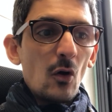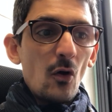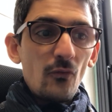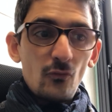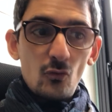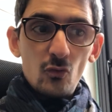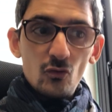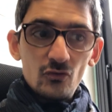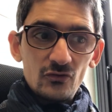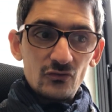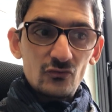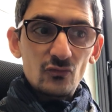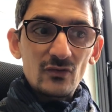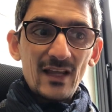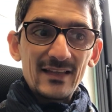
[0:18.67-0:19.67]
of course,
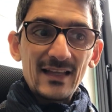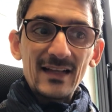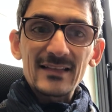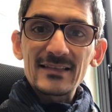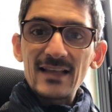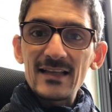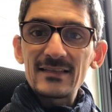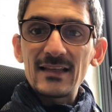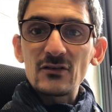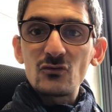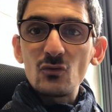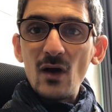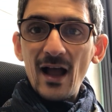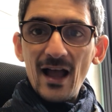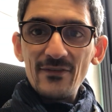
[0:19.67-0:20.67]
to get access and
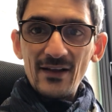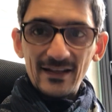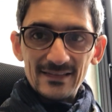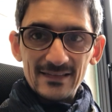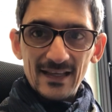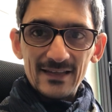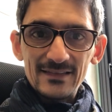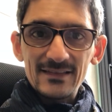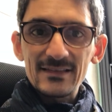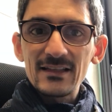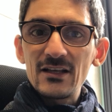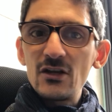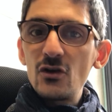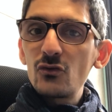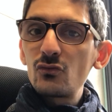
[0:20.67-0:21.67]
to have access
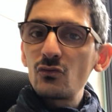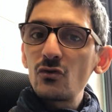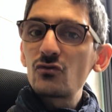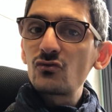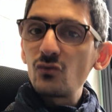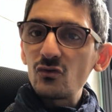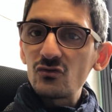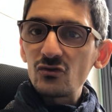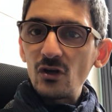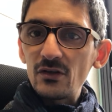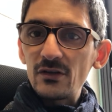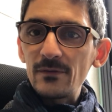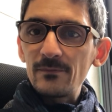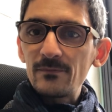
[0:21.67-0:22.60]
to the source code.